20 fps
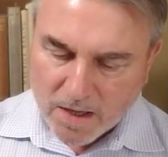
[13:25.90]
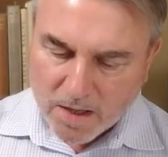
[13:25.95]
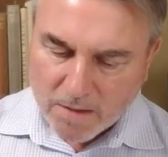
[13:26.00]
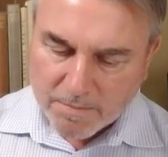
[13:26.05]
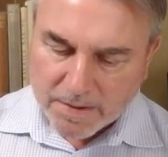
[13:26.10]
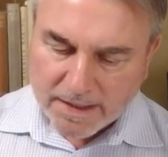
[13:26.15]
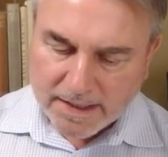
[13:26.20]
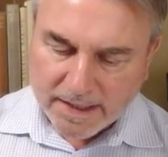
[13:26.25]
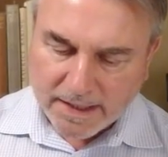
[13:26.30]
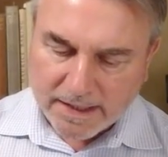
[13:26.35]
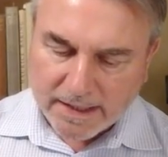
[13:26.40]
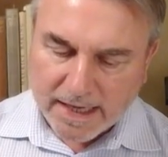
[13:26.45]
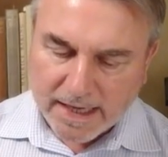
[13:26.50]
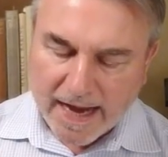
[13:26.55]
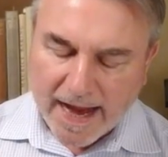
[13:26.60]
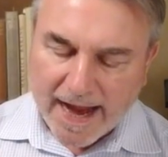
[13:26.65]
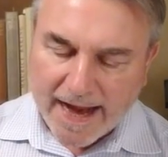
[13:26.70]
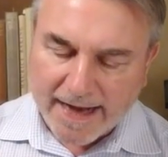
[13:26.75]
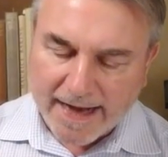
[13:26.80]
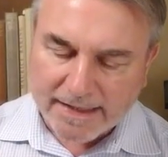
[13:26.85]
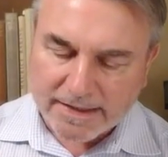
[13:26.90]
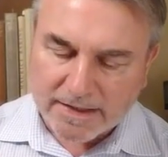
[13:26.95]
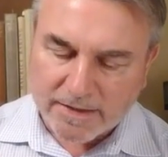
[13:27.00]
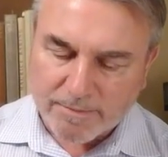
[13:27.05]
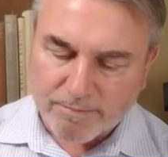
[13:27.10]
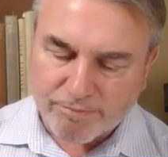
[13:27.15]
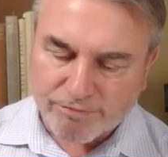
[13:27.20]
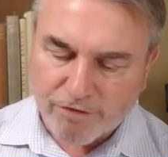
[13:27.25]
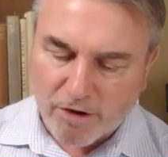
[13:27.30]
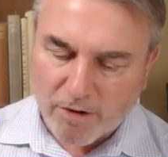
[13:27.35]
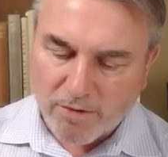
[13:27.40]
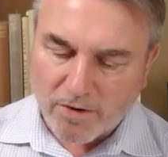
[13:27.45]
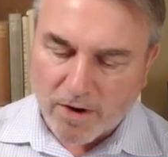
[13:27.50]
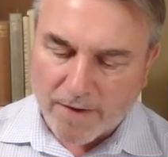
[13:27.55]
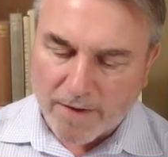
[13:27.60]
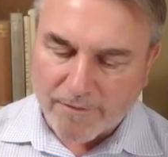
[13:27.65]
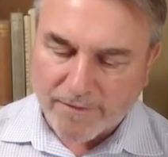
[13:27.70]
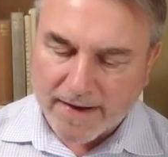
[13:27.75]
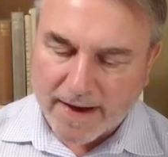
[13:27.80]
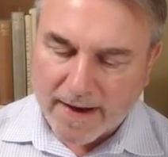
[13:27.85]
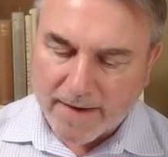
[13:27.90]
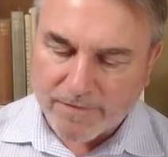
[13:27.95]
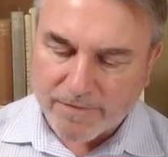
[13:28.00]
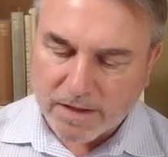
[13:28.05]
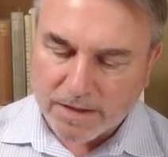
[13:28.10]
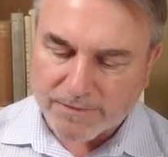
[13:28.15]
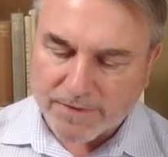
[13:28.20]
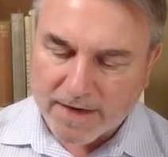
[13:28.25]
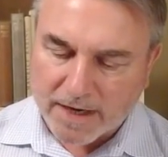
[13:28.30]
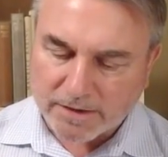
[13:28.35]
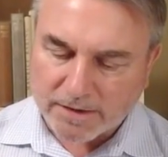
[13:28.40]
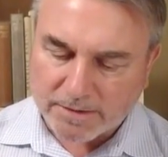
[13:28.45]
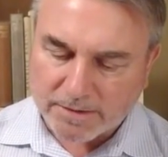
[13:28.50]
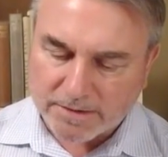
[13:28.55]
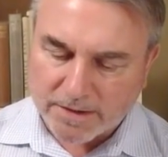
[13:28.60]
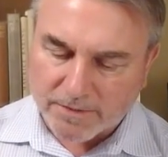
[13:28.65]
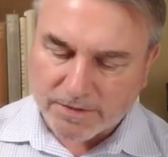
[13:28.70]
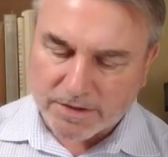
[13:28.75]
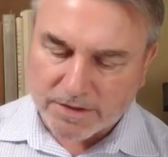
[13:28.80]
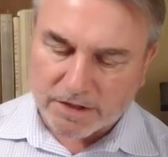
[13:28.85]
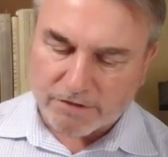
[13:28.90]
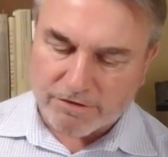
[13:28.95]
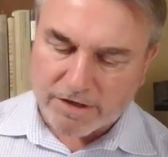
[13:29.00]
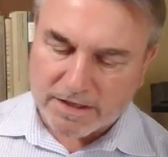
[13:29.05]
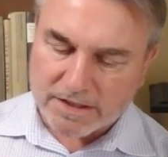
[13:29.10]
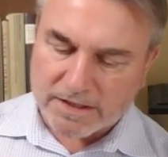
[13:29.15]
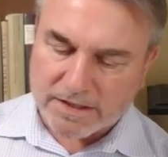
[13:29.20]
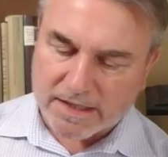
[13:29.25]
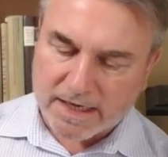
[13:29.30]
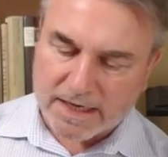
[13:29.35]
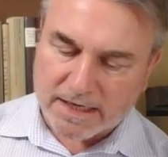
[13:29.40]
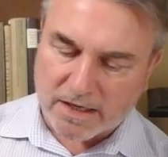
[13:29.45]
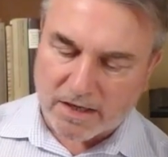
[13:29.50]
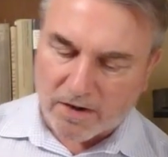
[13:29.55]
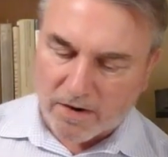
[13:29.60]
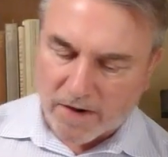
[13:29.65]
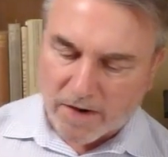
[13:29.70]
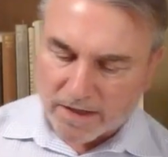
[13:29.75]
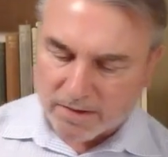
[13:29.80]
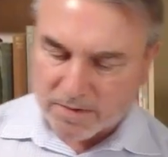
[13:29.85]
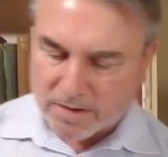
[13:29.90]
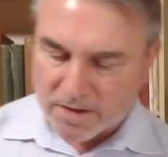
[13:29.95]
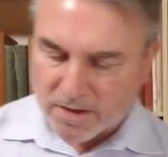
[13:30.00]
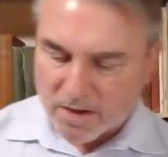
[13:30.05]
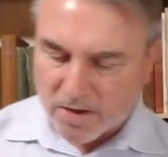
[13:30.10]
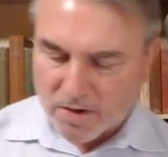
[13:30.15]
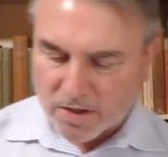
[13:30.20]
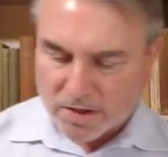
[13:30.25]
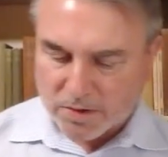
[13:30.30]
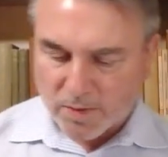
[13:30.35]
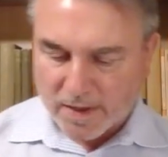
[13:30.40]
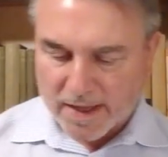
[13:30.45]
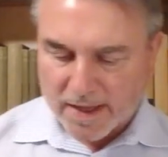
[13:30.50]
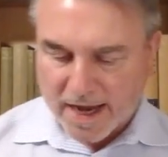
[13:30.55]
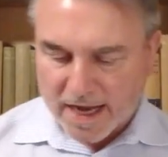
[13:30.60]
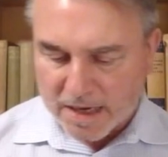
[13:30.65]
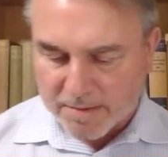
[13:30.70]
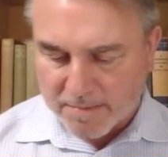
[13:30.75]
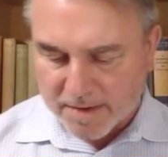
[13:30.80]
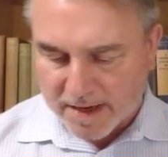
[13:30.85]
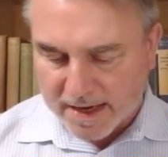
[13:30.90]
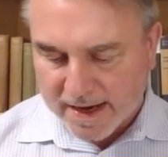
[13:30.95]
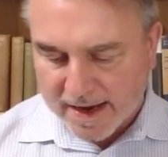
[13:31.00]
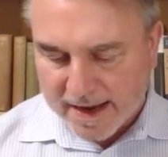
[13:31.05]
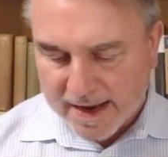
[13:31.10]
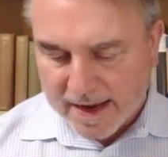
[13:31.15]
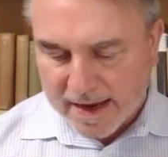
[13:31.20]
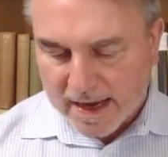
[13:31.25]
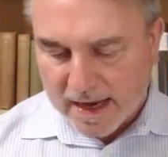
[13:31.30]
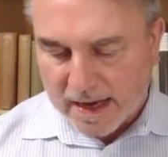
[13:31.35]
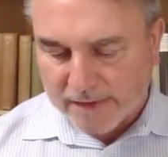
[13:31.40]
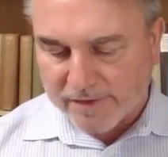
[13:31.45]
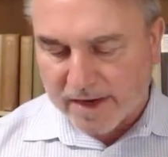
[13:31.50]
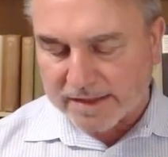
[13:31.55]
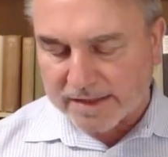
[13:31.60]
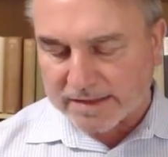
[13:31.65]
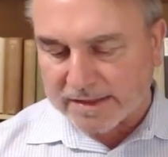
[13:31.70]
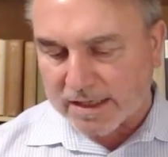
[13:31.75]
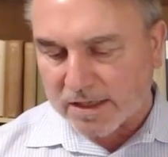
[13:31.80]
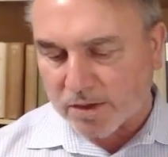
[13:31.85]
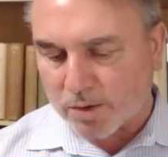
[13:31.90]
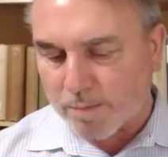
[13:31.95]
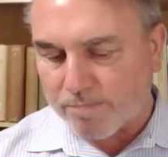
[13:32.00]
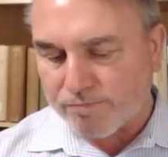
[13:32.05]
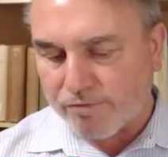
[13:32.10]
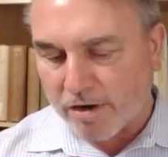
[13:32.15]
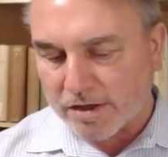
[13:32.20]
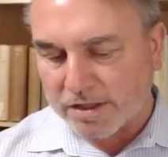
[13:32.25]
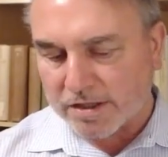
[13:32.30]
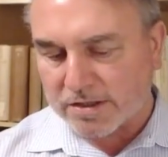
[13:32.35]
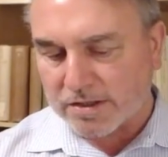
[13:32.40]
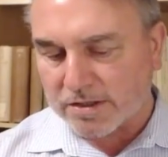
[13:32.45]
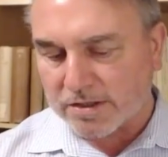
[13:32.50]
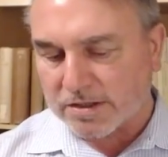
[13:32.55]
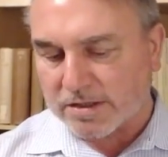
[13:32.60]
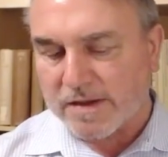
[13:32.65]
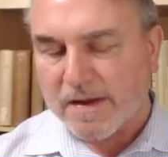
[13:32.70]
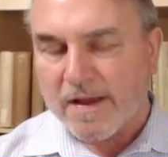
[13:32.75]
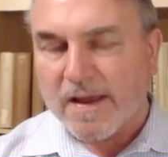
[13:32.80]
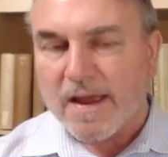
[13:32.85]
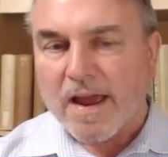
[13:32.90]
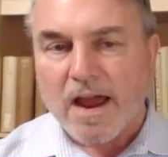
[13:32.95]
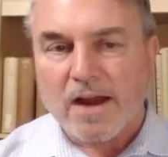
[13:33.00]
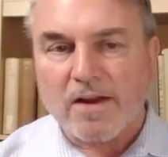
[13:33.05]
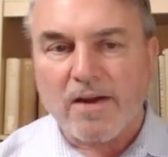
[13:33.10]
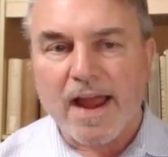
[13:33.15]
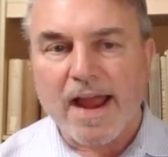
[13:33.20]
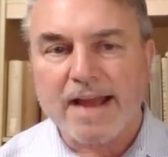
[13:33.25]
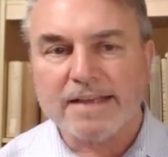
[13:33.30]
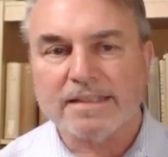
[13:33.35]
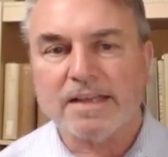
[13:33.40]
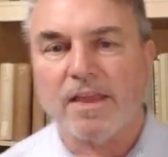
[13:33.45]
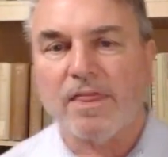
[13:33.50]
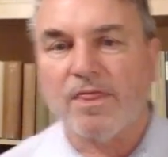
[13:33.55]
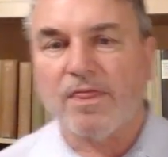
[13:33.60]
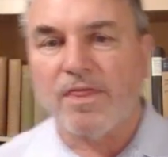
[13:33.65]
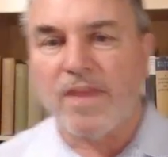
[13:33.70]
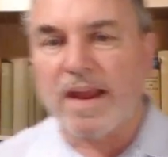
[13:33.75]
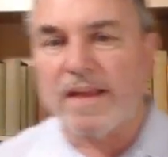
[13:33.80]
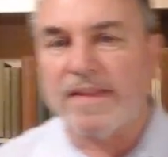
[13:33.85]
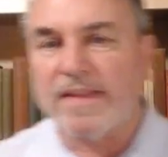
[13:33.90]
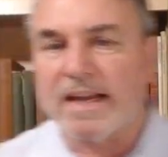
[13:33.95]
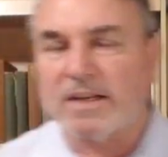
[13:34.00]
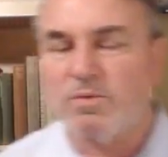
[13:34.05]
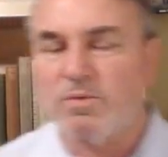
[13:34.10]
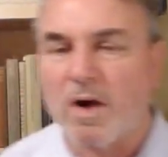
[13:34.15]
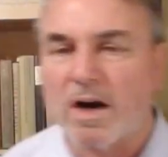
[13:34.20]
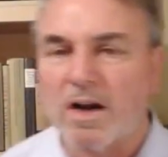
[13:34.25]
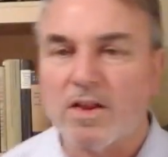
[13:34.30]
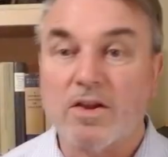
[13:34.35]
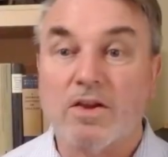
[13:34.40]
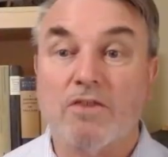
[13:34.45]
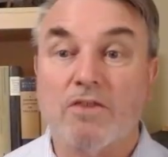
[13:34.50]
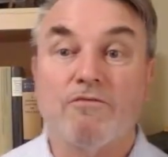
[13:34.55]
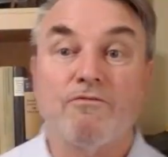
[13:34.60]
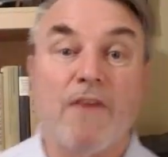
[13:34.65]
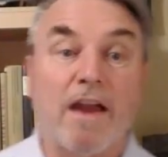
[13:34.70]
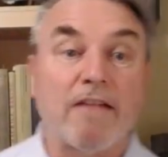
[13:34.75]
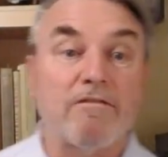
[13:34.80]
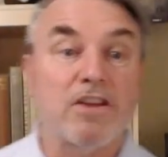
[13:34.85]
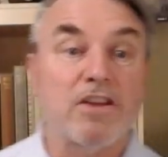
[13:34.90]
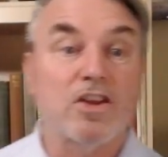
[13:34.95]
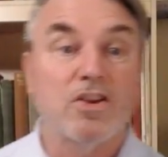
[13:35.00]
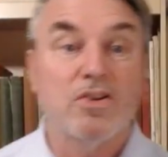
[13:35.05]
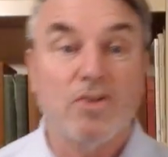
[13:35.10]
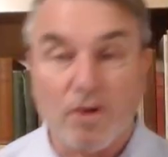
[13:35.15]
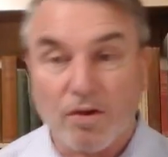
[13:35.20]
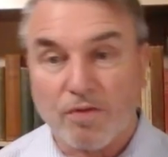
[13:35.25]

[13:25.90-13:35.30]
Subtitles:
Politically active pro-life Catholics found themselves increasingly in alliance with an erstwhile enemy, evangelical Protestants. And I actually think that's one of the very good